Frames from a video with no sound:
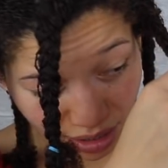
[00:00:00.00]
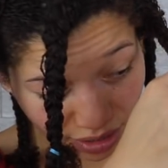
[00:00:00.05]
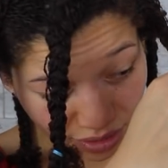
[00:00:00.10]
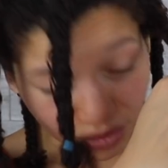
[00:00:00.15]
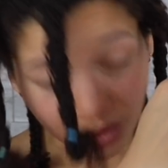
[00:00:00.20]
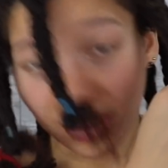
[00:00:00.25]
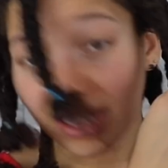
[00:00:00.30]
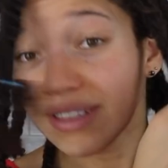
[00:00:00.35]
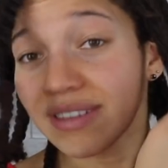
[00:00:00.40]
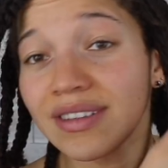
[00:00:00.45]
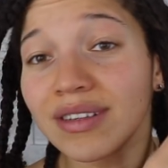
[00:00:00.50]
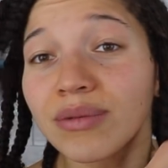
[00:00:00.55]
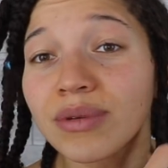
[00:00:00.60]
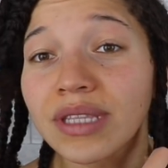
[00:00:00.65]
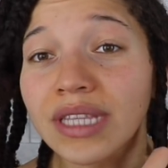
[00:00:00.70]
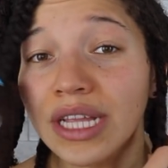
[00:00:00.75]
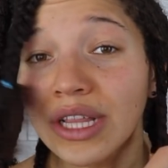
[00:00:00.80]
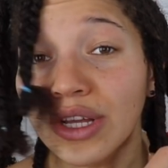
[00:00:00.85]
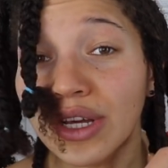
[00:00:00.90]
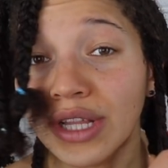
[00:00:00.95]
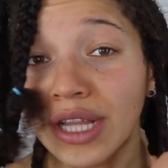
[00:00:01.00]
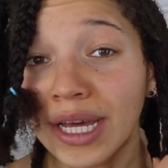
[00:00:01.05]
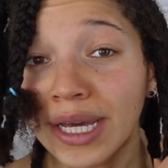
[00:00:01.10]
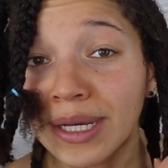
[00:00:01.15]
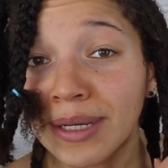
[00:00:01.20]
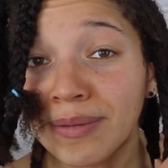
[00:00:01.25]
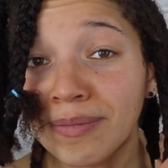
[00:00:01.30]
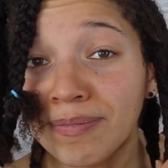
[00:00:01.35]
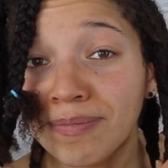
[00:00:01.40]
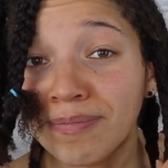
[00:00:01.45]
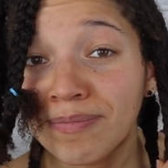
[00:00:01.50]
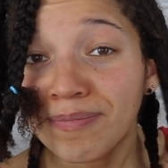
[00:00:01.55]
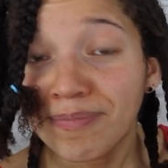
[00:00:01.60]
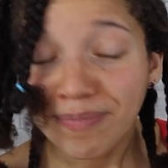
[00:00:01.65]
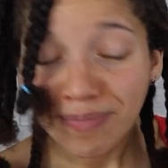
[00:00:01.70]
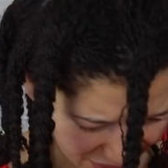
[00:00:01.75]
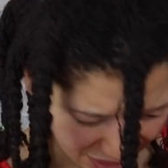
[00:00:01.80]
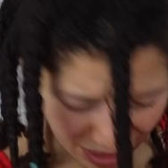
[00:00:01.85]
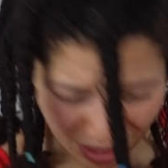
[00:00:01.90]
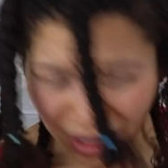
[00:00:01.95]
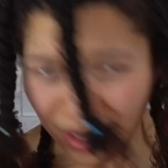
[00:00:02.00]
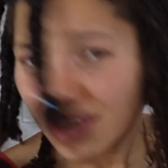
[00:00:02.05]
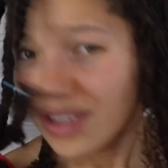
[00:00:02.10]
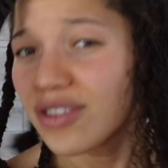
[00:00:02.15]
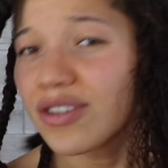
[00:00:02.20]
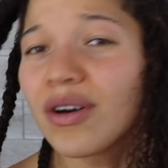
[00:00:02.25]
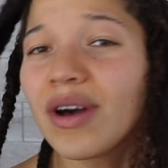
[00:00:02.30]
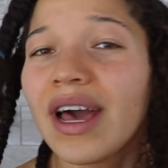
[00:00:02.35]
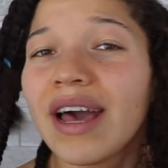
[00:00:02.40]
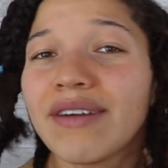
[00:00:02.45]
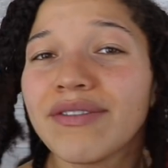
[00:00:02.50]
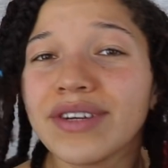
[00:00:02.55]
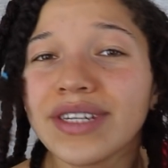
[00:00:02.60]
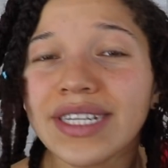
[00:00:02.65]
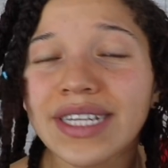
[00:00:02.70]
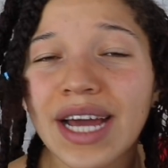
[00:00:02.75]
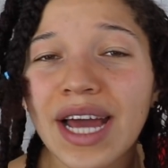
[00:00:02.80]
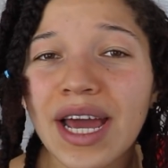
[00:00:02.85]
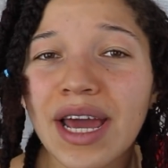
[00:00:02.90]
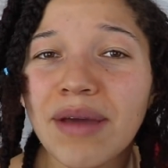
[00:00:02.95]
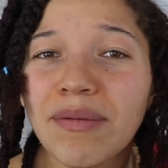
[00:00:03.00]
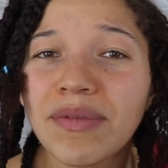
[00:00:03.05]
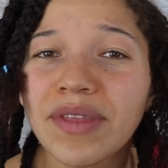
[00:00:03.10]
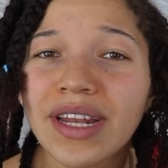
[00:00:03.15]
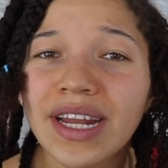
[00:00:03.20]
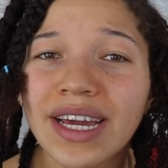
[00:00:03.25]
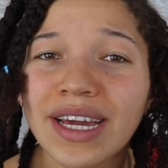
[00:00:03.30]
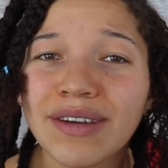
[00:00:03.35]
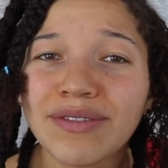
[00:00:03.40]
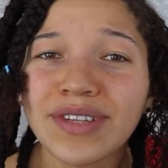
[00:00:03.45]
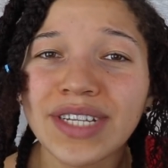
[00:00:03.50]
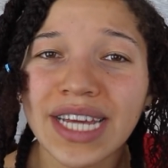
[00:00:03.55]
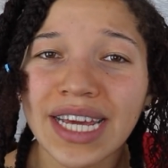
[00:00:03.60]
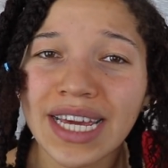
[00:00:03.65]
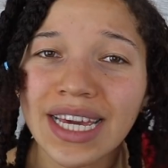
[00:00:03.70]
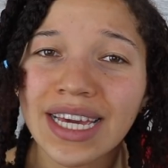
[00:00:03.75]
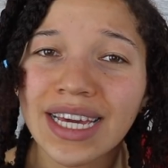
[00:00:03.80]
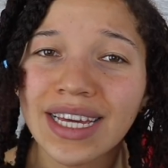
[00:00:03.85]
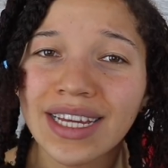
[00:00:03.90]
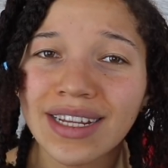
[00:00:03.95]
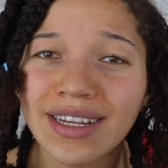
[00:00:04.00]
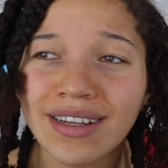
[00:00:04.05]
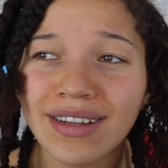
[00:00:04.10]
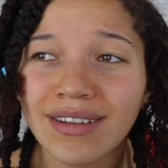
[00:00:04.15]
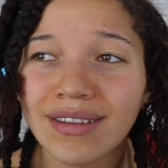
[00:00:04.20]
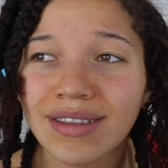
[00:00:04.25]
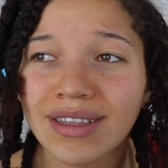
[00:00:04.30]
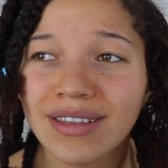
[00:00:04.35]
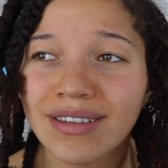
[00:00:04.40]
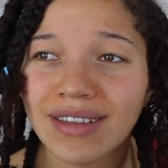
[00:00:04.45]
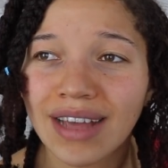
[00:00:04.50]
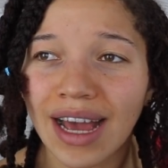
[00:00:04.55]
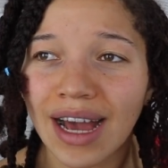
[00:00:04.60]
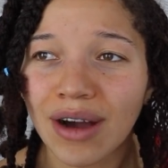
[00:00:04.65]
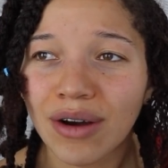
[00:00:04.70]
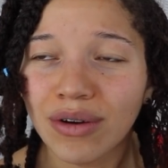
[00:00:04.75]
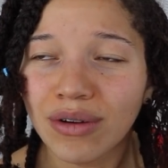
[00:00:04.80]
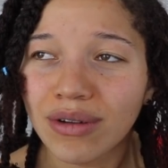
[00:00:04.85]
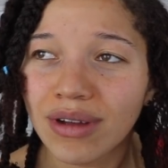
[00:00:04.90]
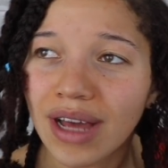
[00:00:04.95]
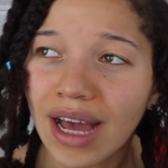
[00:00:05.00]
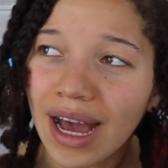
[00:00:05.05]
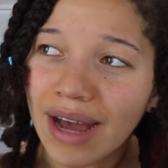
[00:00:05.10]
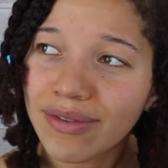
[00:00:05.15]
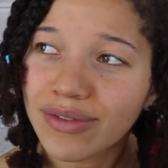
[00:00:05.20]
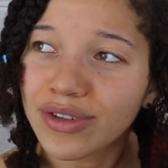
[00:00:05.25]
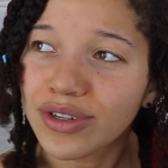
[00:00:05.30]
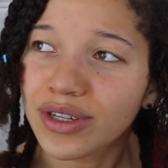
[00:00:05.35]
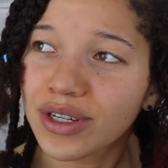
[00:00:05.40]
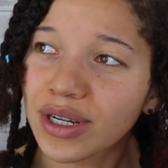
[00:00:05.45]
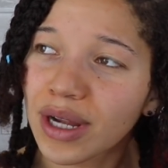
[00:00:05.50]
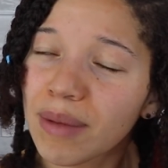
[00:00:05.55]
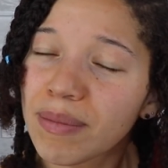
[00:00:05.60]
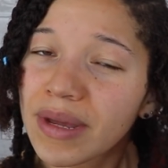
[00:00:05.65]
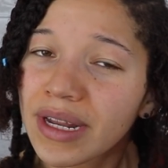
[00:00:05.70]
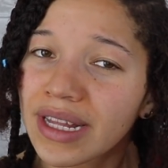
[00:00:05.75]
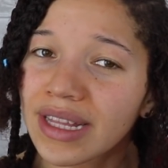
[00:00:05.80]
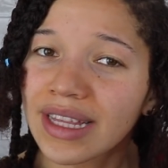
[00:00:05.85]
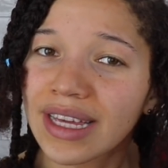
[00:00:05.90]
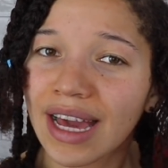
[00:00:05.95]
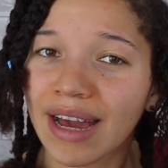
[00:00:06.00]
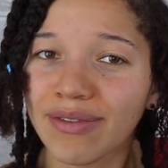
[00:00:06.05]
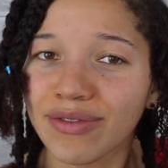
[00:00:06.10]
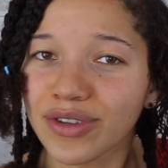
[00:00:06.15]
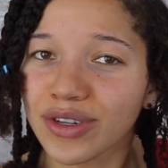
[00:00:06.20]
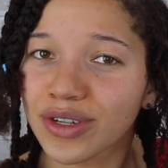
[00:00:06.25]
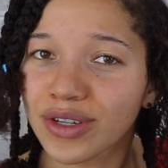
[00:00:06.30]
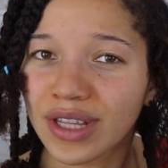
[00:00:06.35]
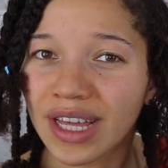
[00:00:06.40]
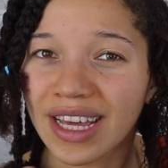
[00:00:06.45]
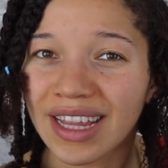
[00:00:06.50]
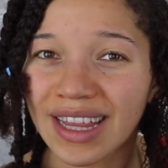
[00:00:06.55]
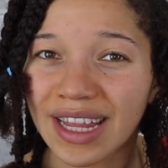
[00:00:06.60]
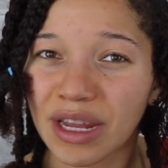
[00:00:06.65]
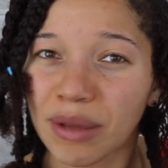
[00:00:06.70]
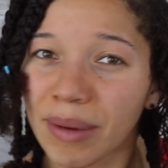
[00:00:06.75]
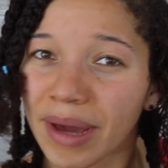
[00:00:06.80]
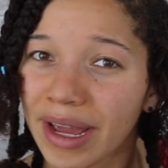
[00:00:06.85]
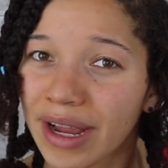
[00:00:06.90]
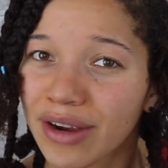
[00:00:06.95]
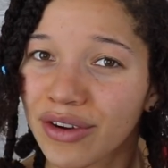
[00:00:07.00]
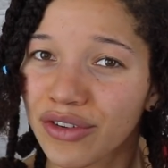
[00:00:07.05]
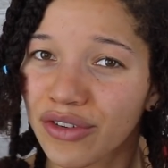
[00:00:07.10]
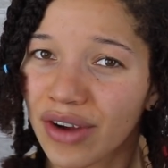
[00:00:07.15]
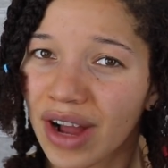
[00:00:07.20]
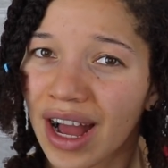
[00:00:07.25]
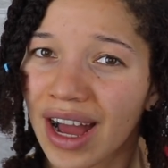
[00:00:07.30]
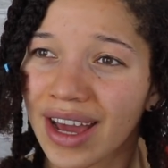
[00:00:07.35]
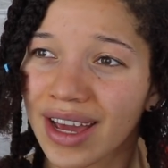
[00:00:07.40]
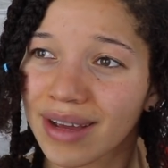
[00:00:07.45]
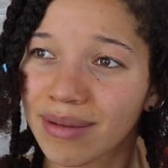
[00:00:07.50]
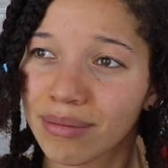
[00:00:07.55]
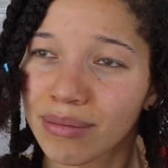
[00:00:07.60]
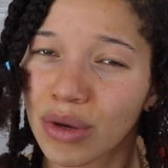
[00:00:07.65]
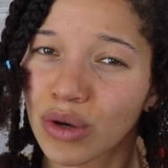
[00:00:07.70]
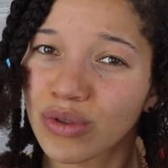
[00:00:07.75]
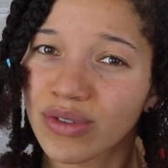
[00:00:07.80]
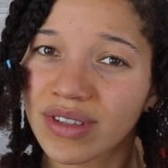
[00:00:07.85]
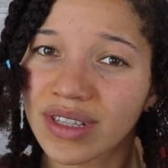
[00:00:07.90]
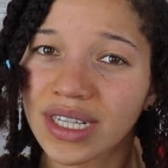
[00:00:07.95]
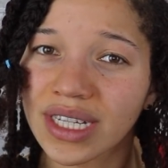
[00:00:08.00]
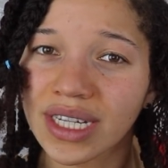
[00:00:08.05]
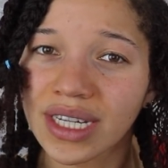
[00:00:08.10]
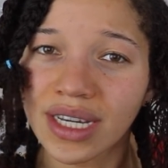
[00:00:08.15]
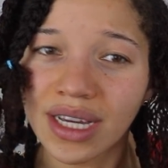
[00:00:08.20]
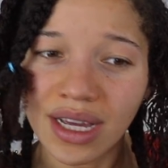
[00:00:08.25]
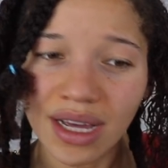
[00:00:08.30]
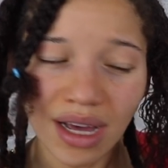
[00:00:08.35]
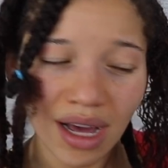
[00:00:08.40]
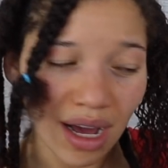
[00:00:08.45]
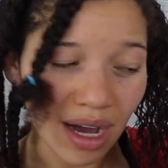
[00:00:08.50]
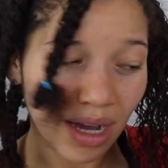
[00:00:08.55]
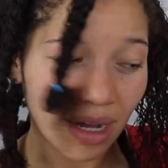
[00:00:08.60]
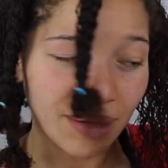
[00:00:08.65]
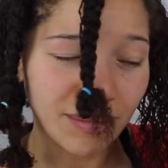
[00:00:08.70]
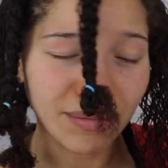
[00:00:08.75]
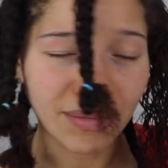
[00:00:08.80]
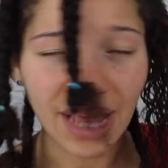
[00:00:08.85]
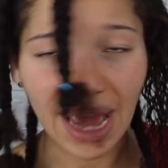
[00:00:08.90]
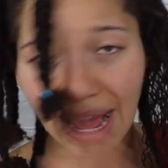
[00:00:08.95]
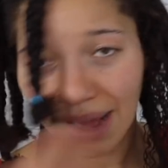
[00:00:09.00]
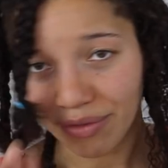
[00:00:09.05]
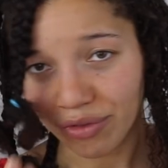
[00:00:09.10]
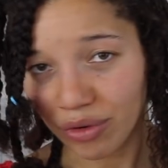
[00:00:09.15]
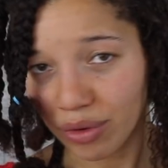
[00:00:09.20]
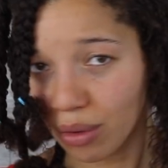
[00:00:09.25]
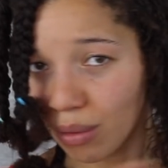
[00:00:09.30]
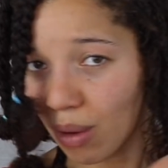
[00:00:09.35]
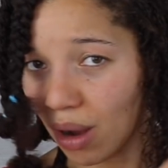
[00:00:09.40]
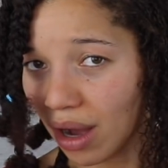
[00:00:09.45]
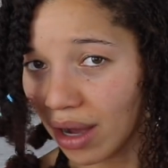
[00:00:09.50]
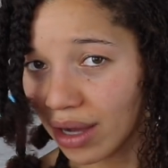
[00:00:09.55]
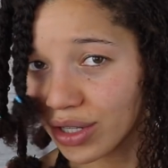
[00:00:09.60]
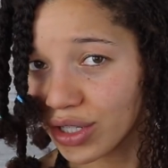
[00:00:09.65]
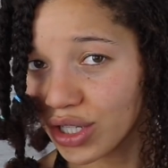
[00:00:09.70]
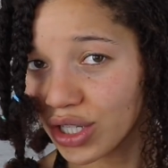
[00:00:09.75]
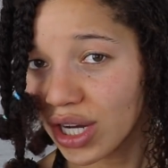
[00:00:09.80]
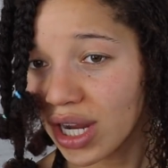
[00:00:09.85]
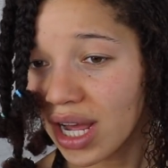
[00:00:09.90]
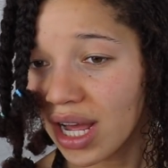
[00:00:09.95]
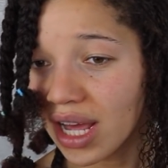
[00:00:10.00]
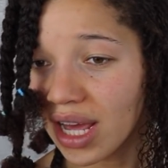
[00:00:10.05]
So let's see what they look like. So every time that I have taken these out immediately after like letting my hair dry, mostly after a wash,